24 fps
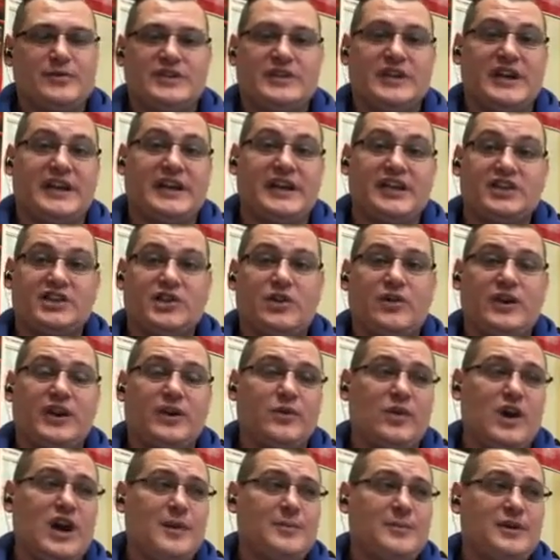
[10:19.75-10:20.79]
was like a Tony
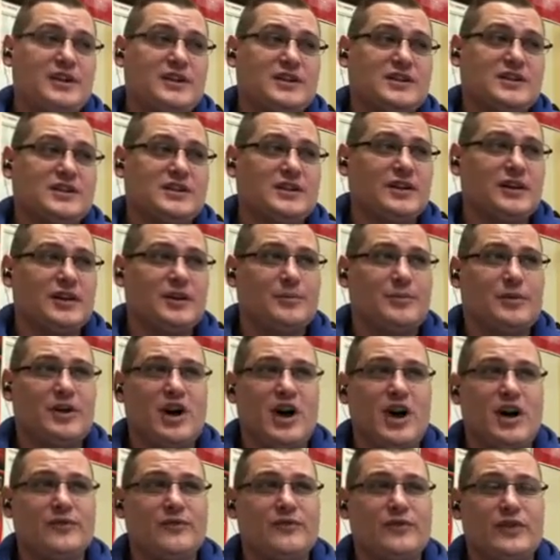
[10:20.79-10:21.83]
Robbins
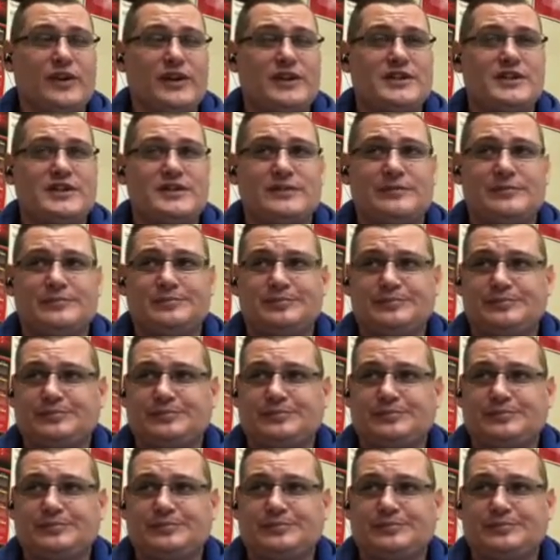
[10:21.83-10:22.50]
conference,